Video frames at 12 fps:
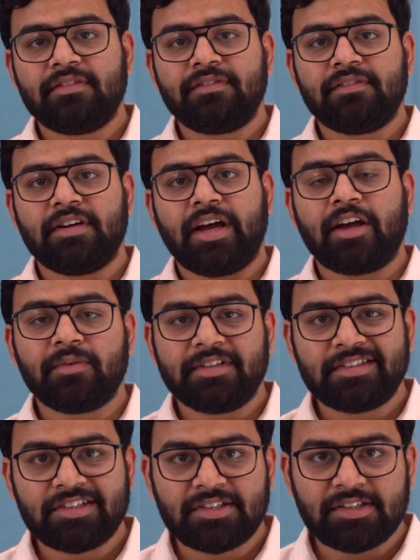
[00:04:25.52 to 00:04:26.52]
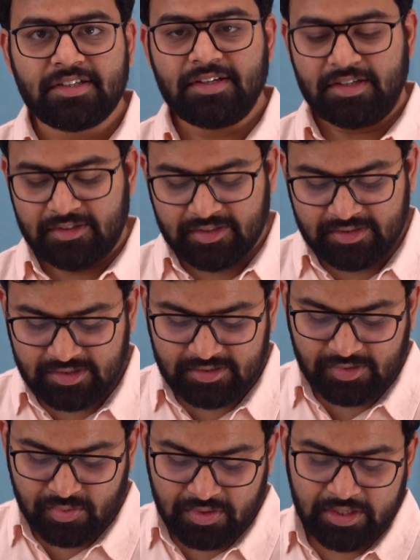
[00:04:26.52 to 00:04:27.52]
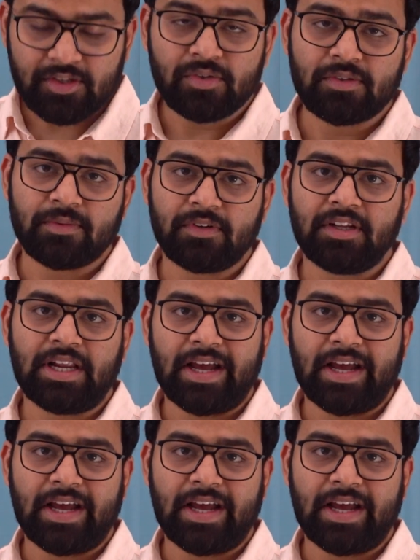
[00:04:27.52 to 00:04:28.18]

of acquisition. This is only useful in